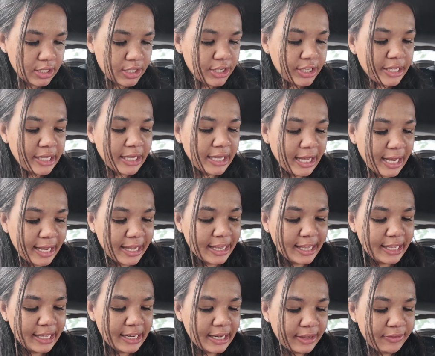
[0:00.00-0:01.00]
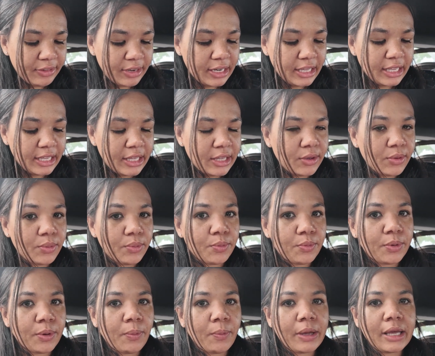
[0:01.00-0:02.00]
Cookie I can't even eat.
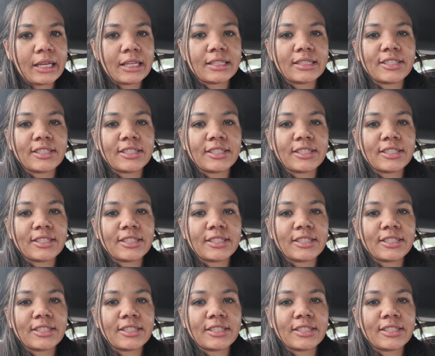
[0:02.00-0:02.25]
When we